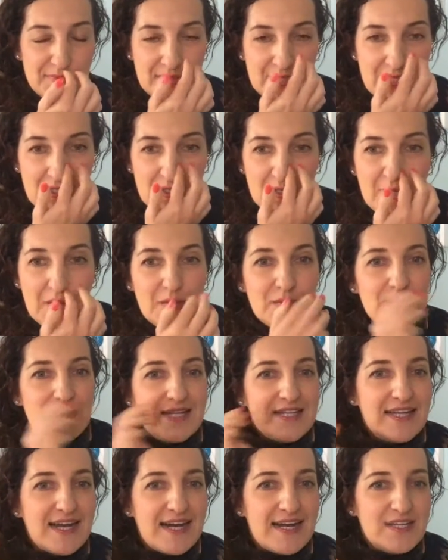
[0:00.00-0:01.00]
you know
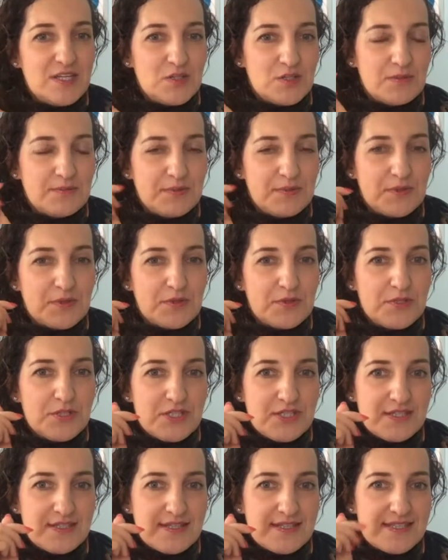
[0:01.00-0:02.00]
that I don't
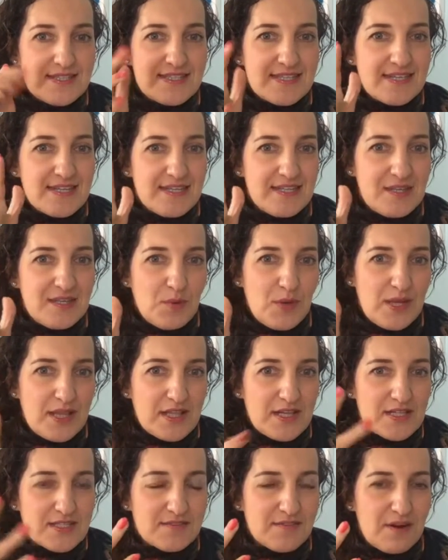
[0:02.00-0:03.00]
approach necessarily the weight
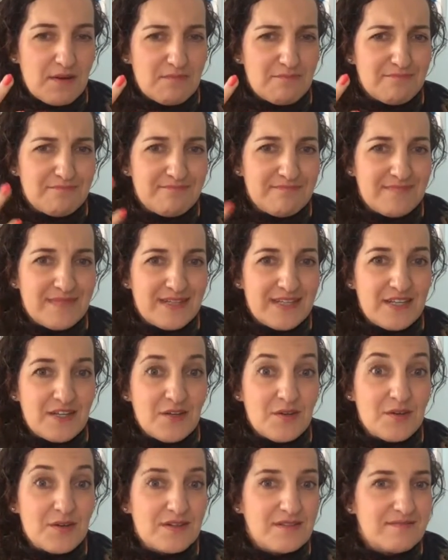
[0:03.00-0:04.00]
loss from, I don't
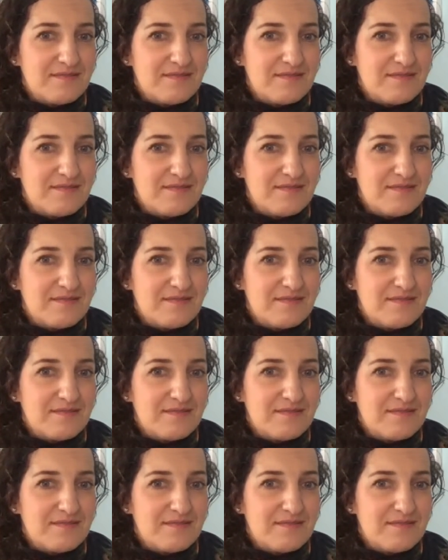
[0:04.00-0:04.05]
know,